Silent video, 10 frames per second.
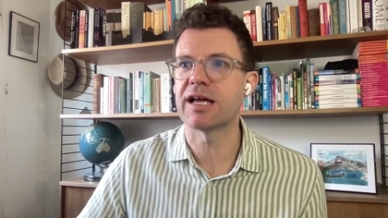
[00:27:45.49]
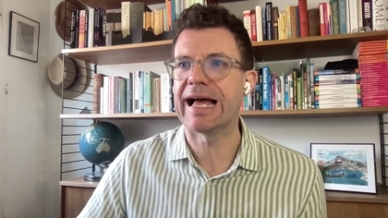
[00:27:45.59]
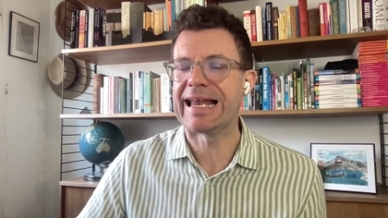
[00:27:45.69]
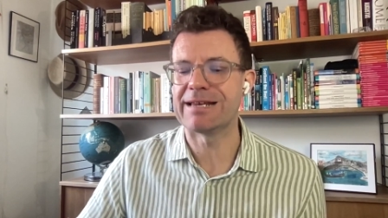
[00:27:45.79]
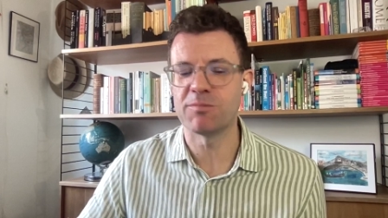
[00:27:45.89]

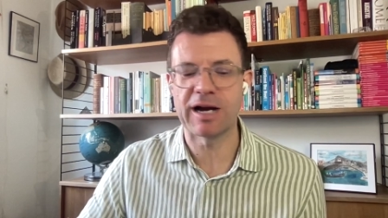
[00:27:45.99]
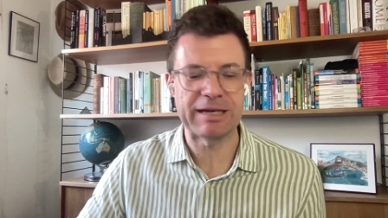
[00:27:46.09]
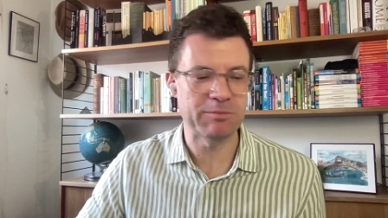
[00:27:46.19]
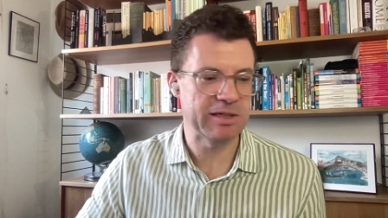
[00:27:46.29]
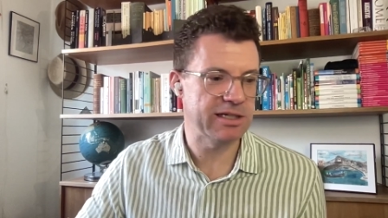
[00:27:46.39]
and it
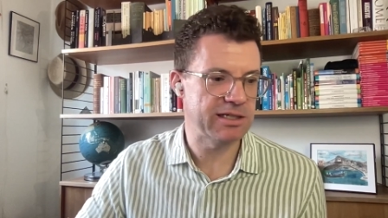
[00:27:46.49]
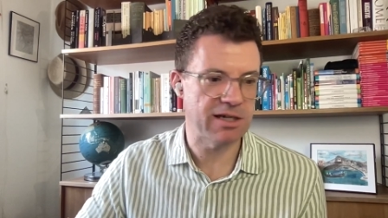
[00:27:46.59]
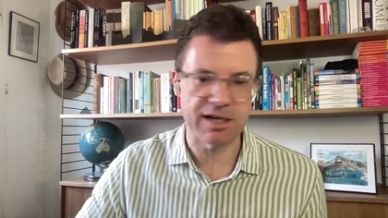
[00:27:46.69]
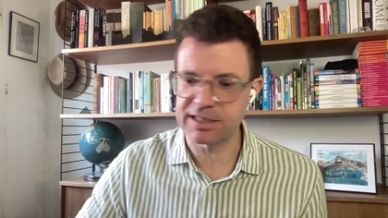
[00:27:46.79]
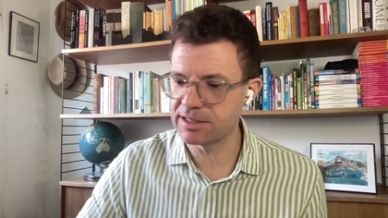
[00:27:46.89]
might be
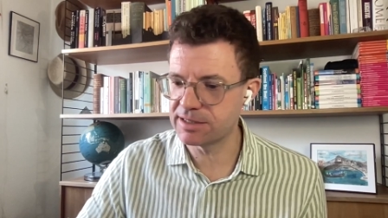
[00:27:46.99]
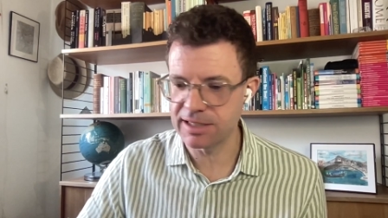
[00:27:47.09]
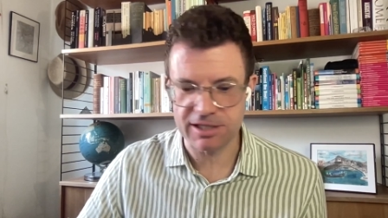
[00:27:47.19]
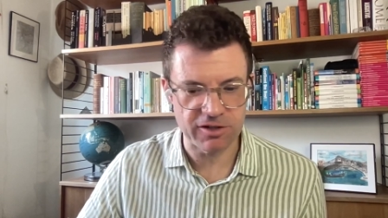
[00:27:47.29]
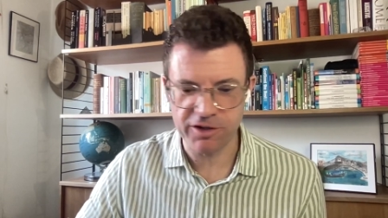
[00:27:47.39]
targeting
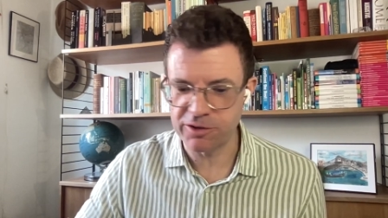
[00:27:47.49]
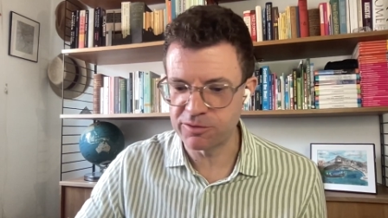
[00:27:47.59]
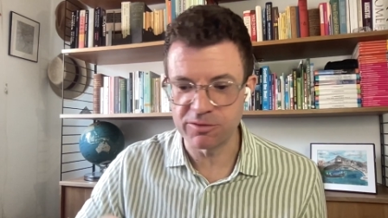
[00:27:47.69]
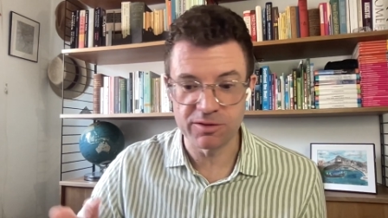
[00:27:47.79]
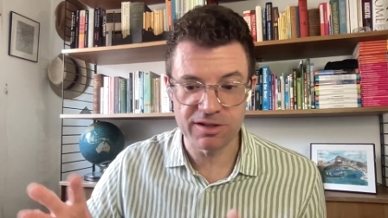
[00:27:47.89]
things in your
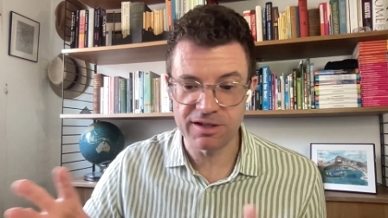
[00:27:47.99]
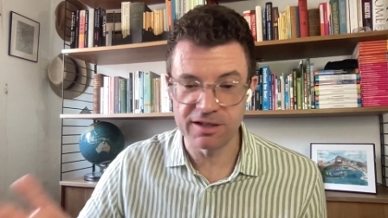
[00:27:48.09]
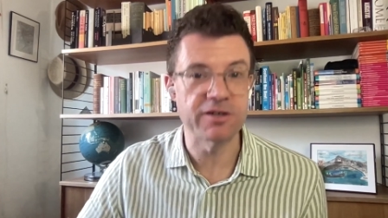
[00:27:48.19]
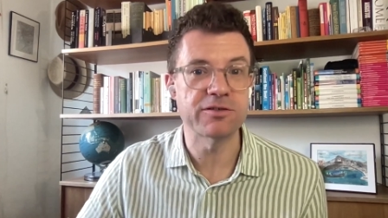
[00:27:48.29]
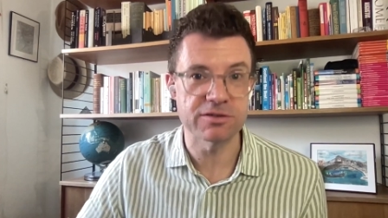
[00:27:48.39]
own
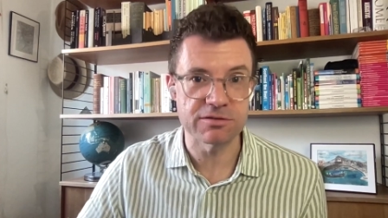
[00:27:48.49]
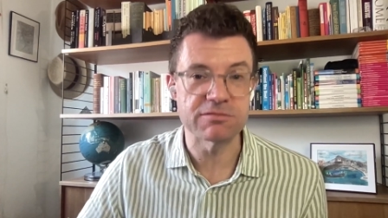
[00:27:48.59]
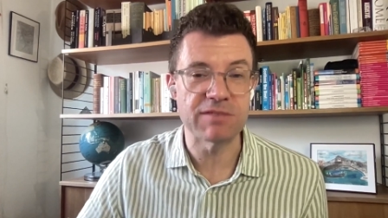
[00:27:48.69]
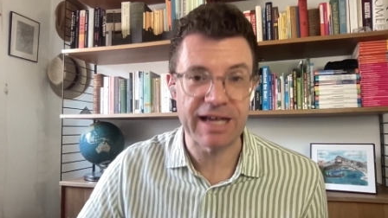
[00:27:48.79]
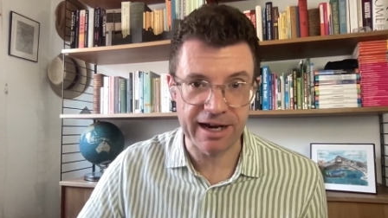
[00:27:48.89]

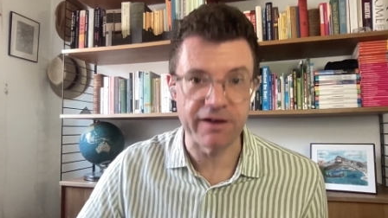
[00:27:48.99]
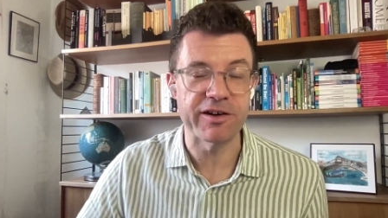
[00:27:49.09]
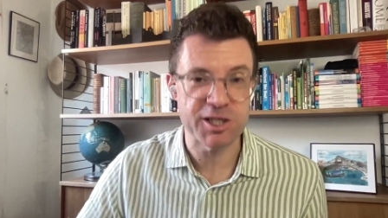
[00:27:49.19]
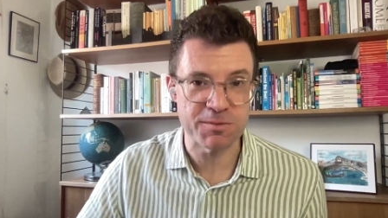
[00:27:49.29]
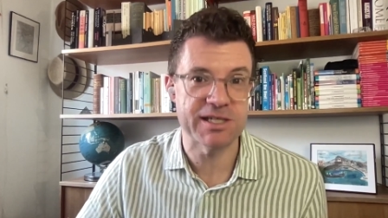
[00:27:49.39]
local
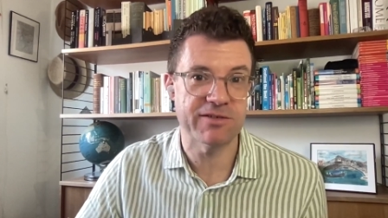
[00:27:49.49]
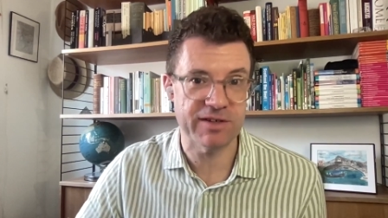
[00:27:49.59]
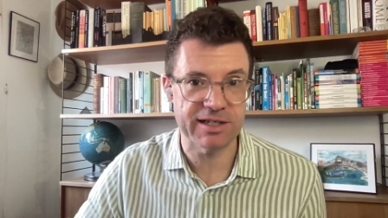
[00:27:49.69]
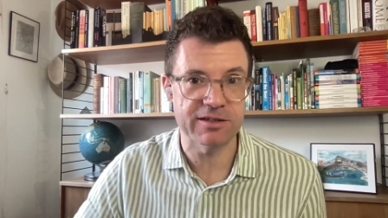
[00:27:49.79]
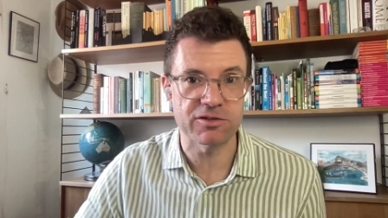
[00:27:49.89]
area
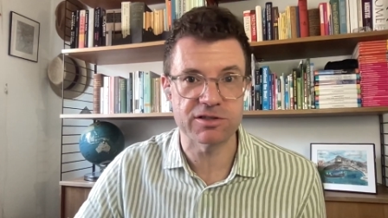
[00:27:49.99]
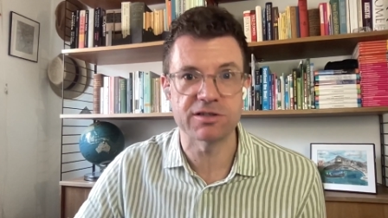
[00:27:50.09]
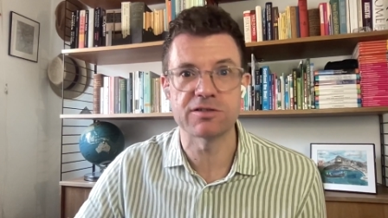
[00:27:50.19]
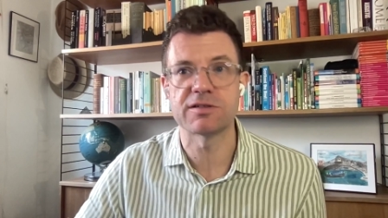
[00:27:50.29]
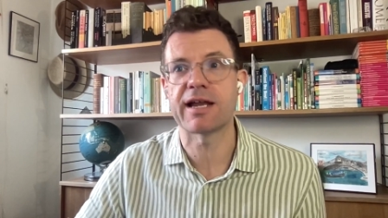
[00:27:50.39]
specifically in order to
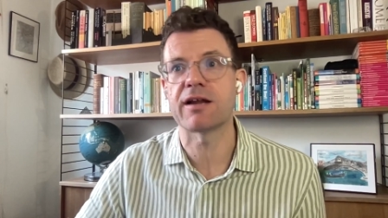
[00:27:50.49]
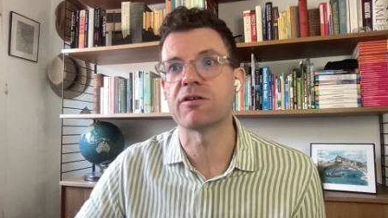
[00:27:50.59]
do that,